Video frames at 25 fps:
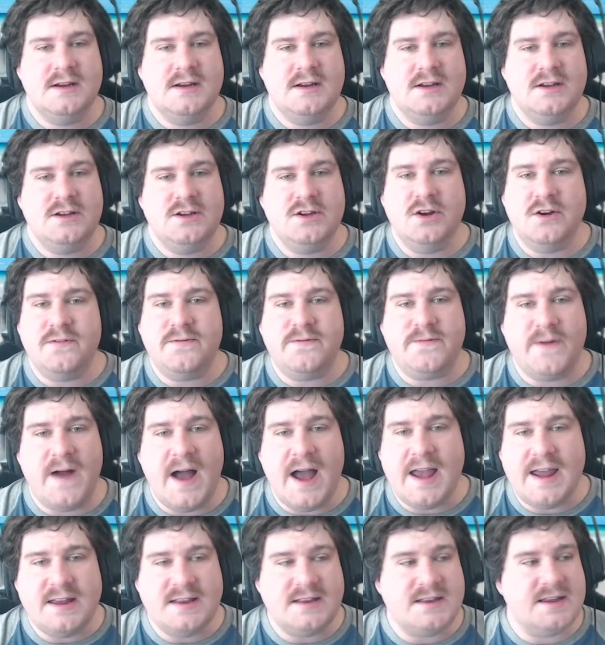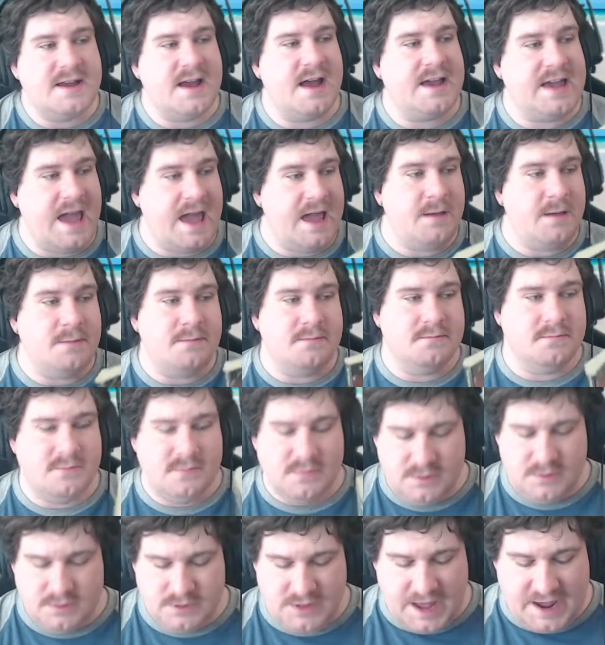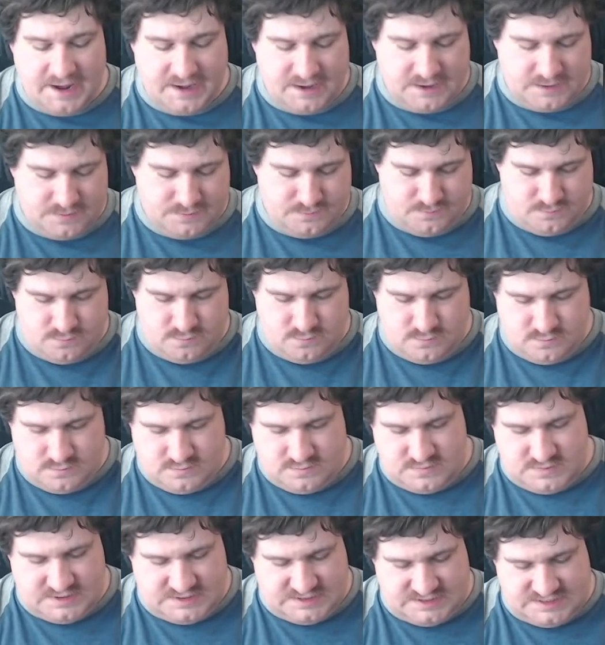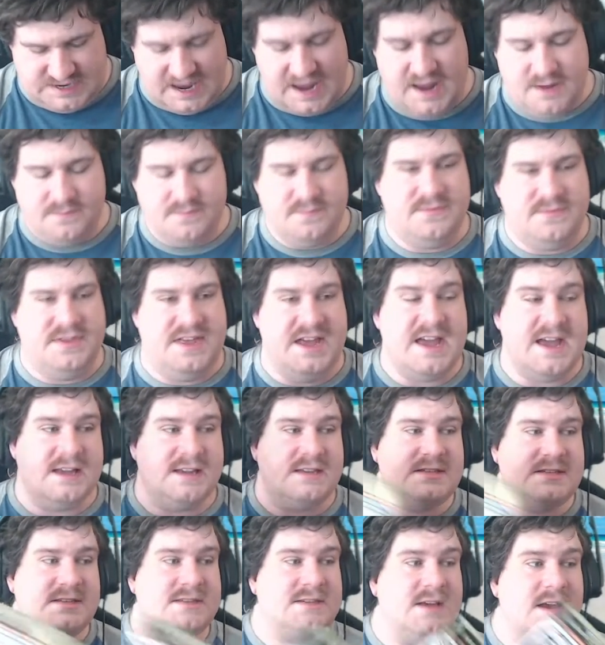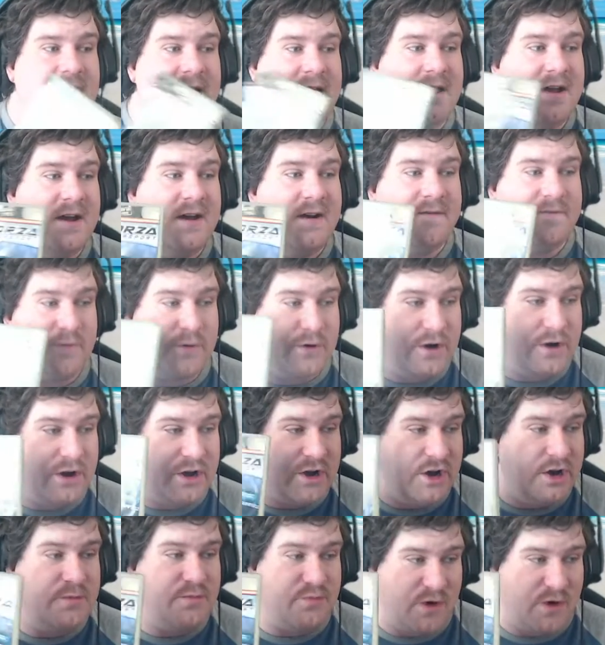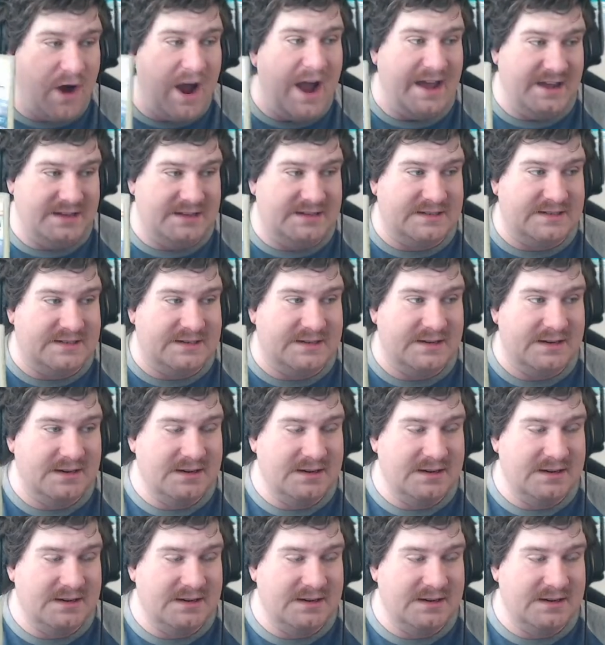You'll find a game like, say, this for a good price.